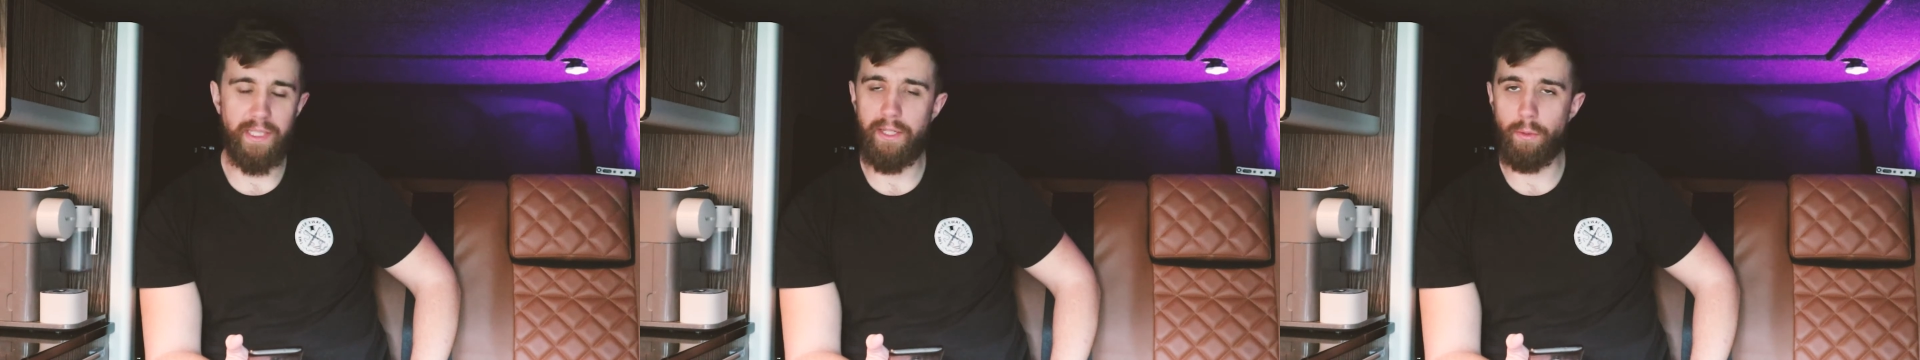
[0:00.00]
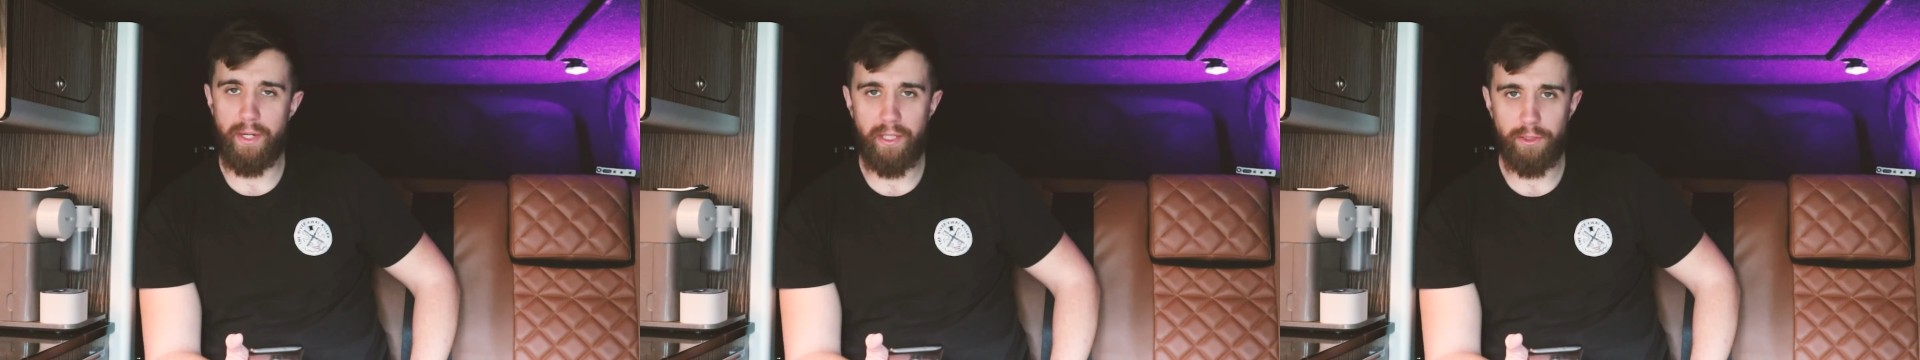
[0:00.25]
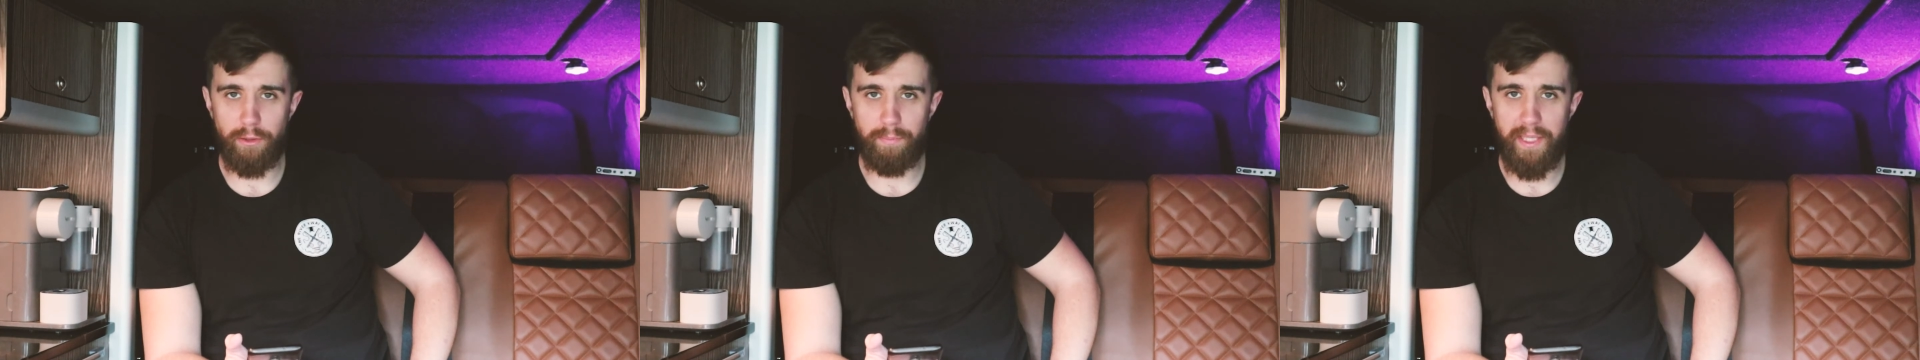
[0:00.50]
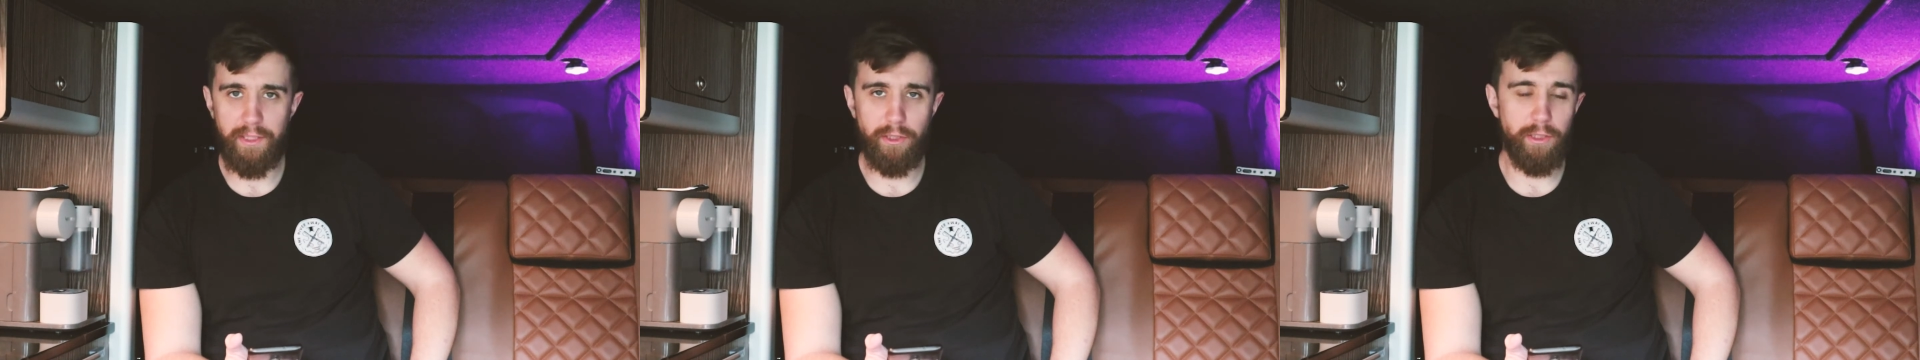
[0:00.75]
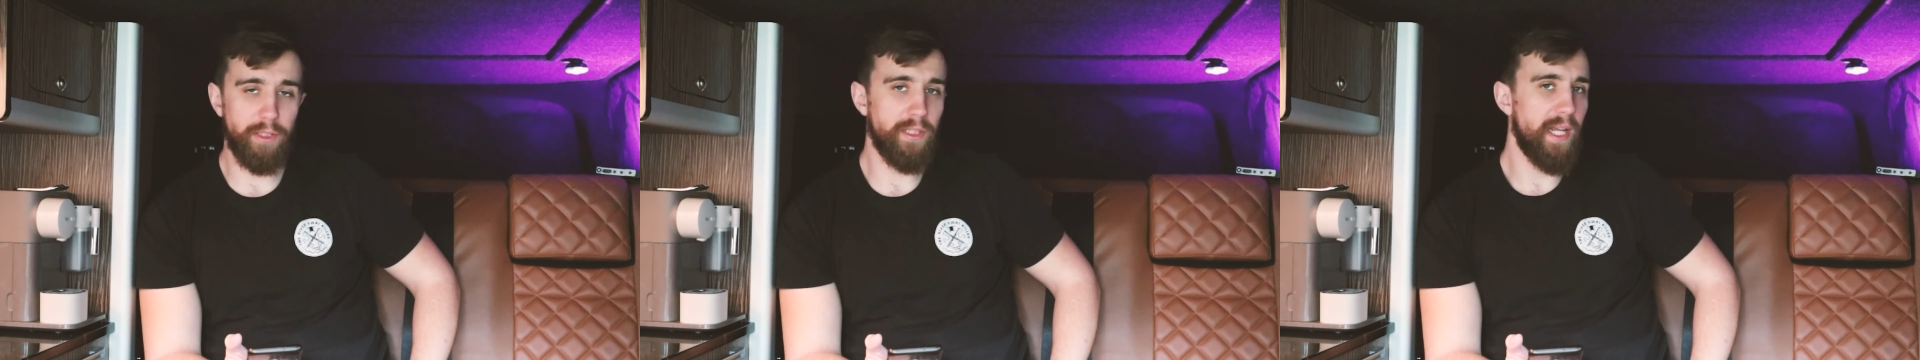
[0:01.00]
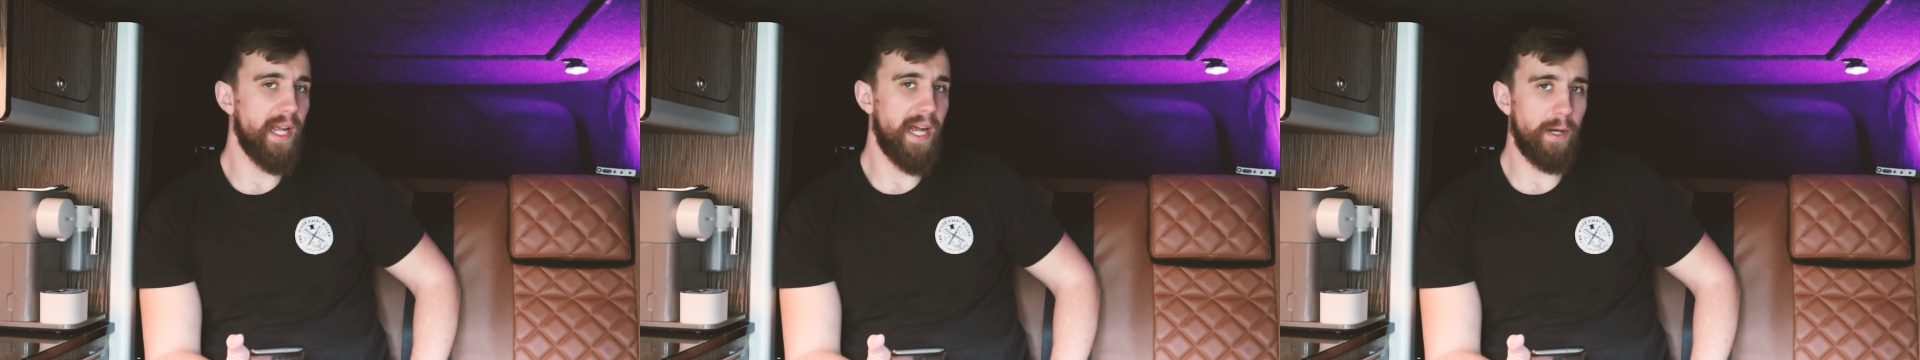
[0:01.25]
anyone else's pictures,
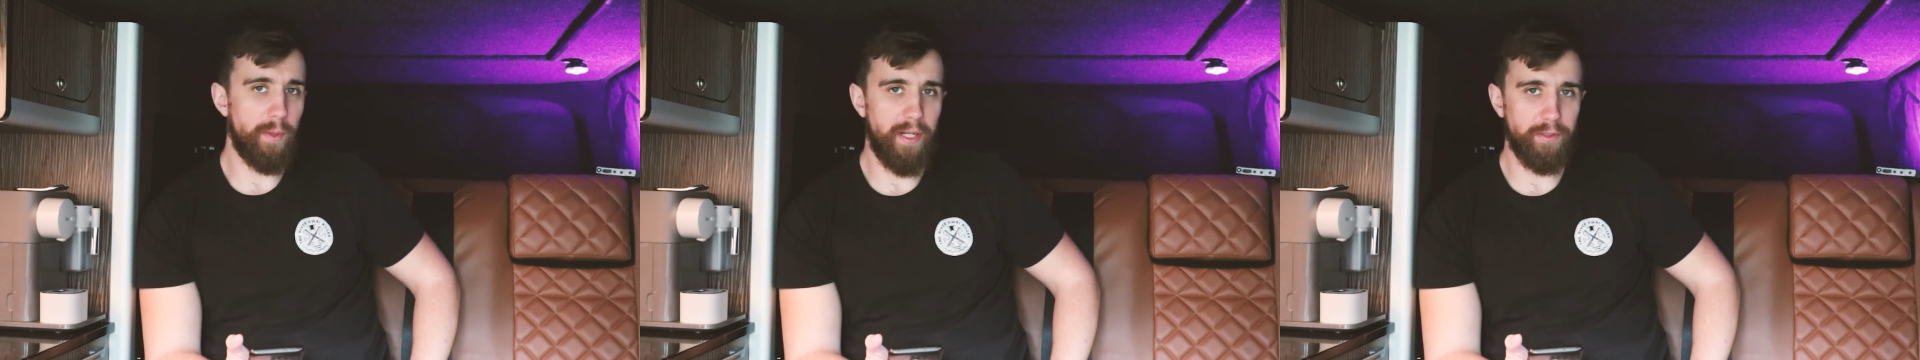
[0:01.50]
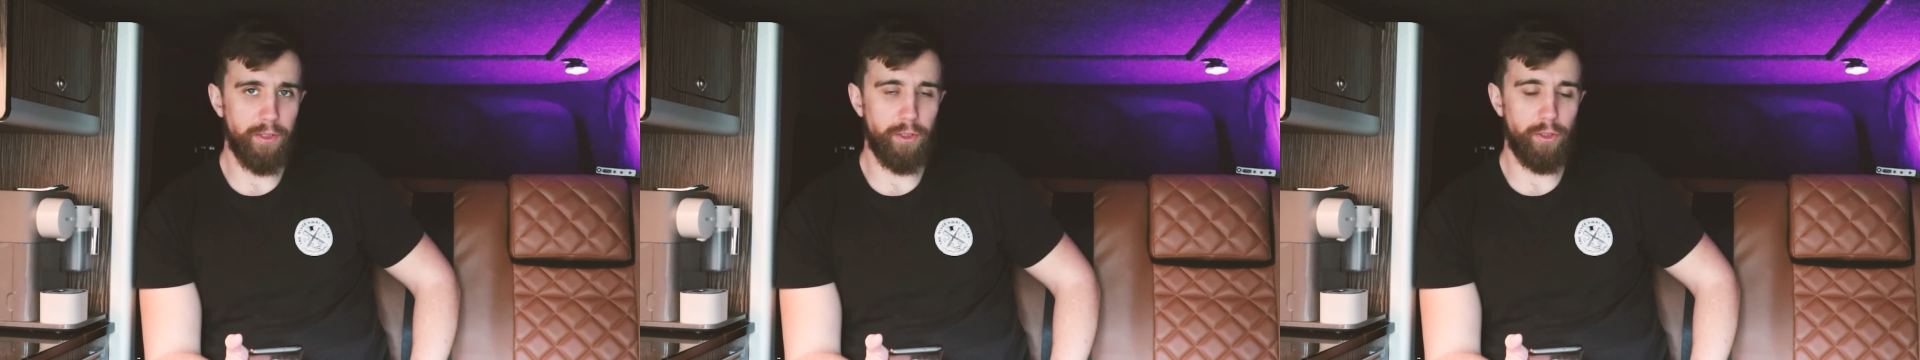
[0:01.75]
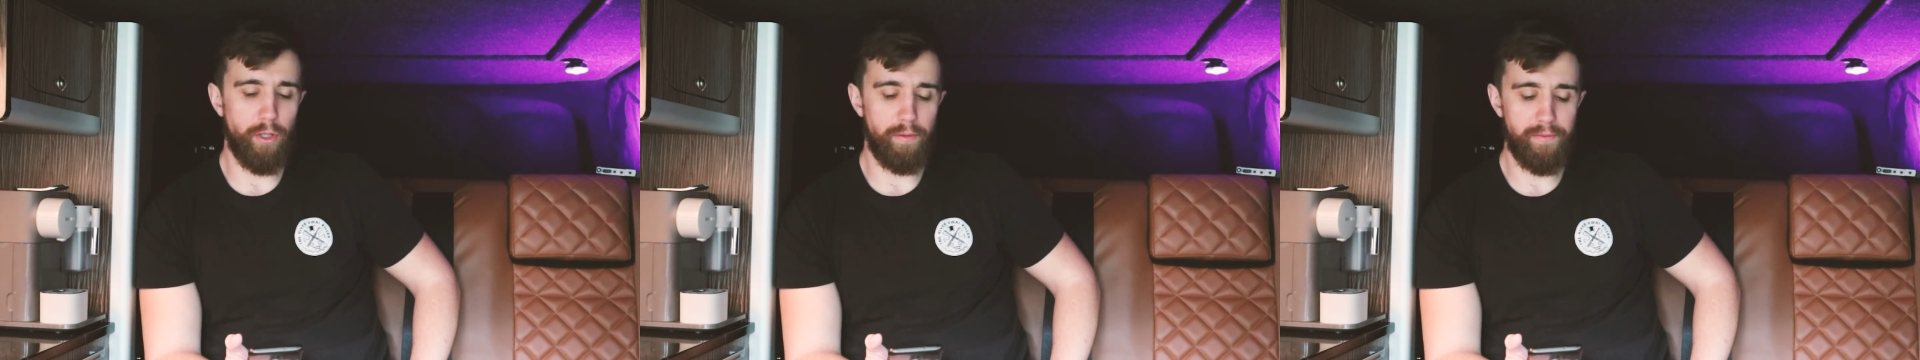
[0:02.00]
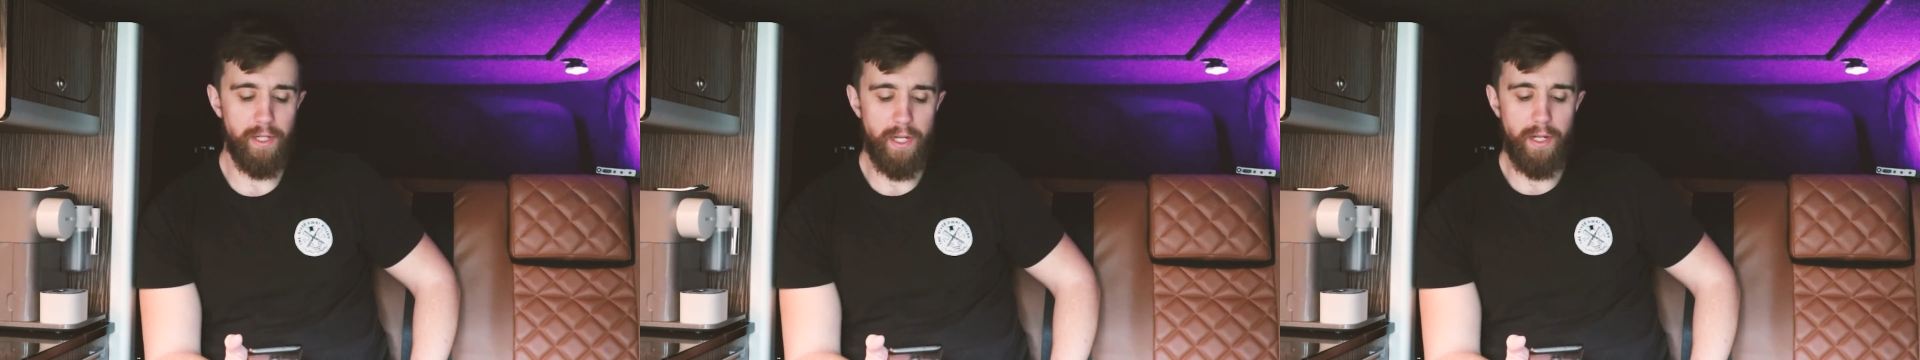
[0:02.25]
anyone else's stuff.